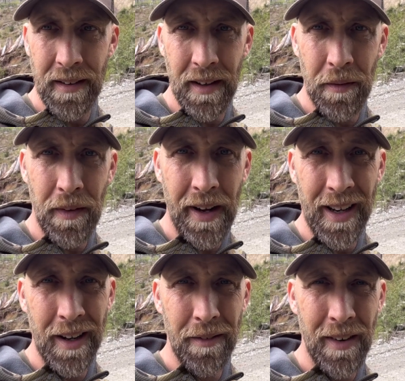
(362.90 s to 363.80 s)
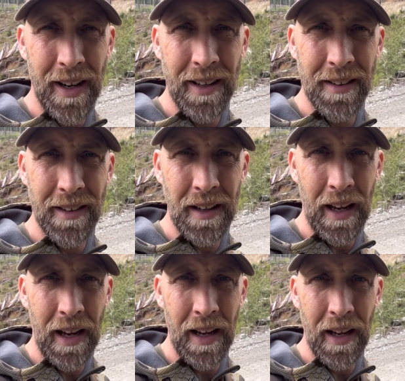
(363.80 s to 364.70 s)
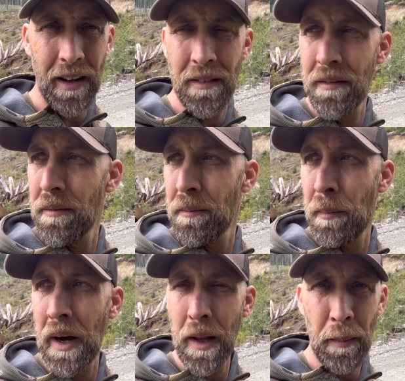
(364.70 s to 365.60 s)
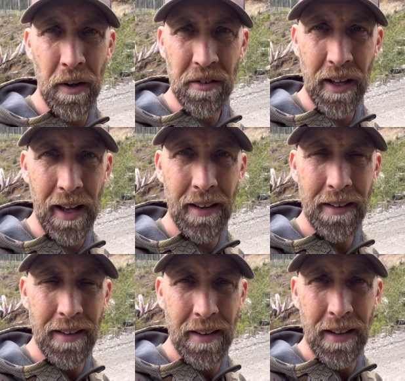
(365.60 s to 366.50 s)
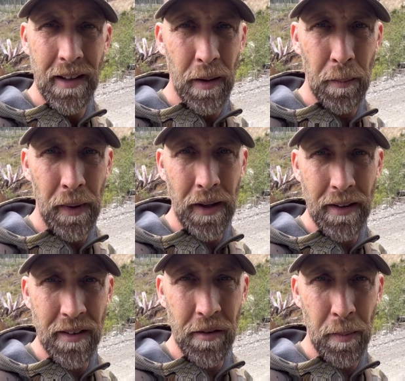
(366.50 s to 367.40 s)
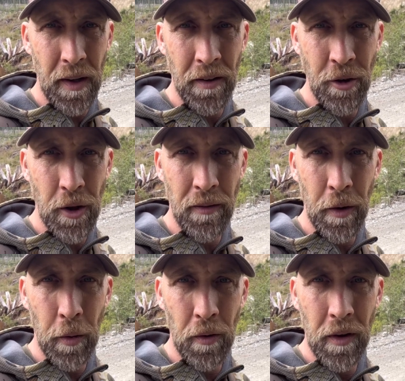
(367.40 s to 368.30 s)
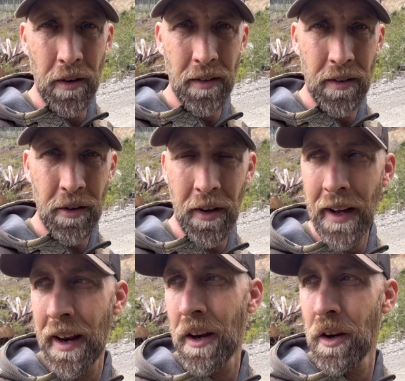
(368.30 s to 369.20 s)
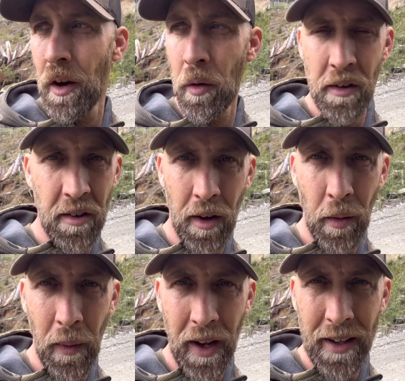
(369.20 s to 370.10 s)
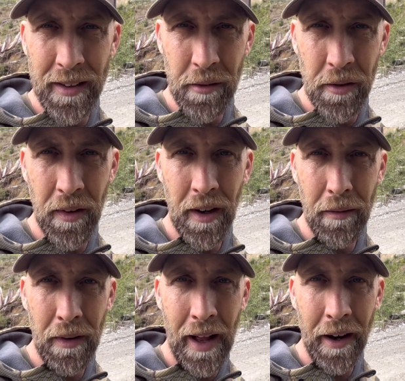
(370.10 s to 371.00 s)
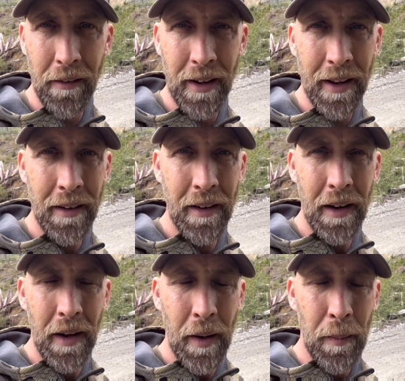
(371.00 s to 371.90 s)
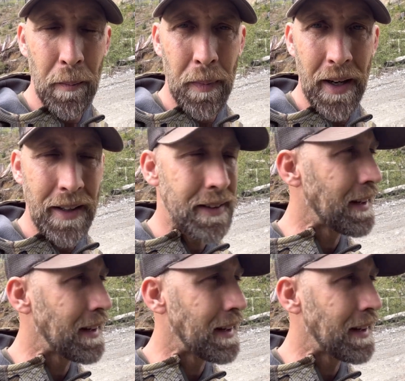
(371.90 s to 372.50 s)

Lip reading: did finally find a pile of bear scat, but it's been driven over, so I didn't notice it on the way in because it was fairly flat already. But